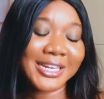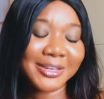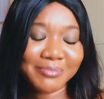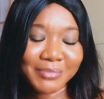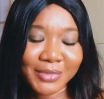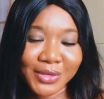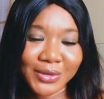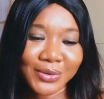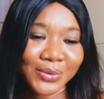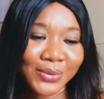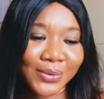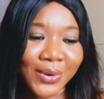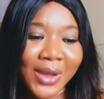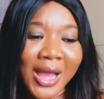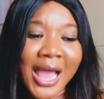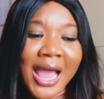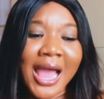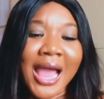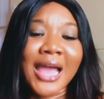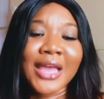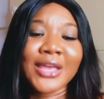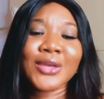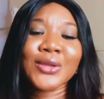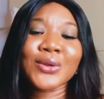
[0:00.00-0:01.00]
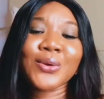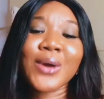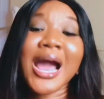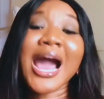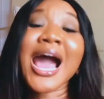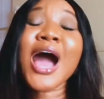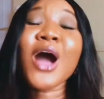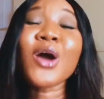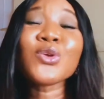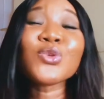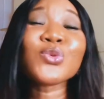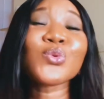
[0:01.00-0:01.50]
Let me know, you know,
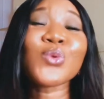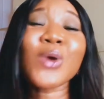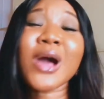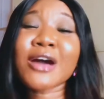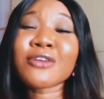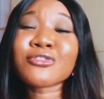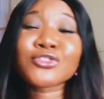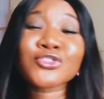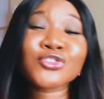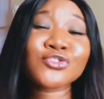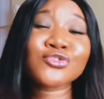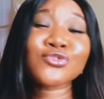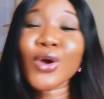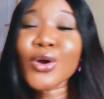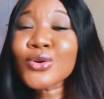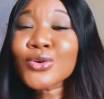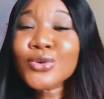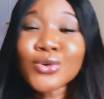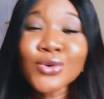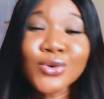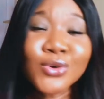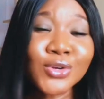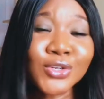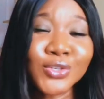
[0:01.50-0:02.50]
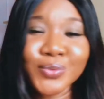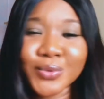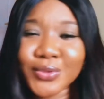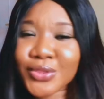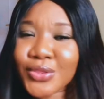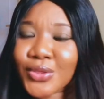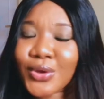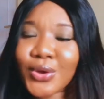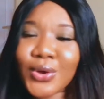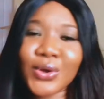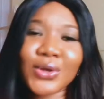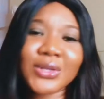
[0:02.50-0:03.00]
how you have struggled with
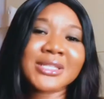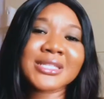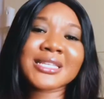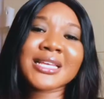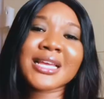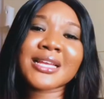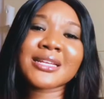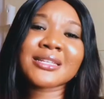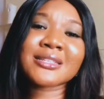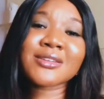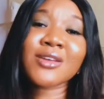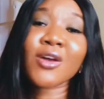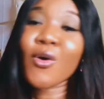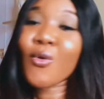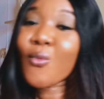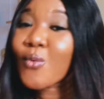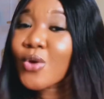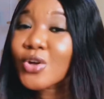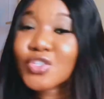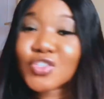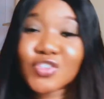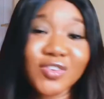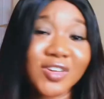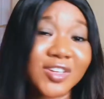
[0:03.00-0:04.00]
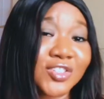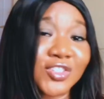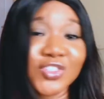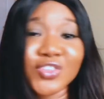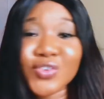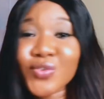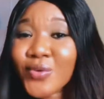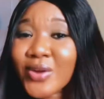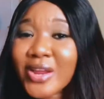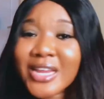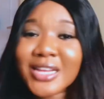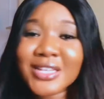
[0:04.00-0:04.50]
your content, what you are
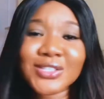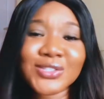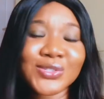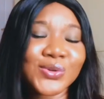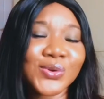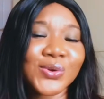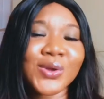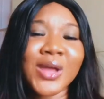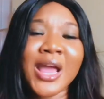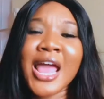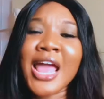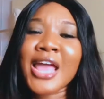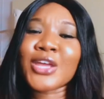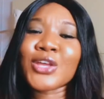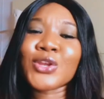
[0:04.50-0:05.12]
doing to,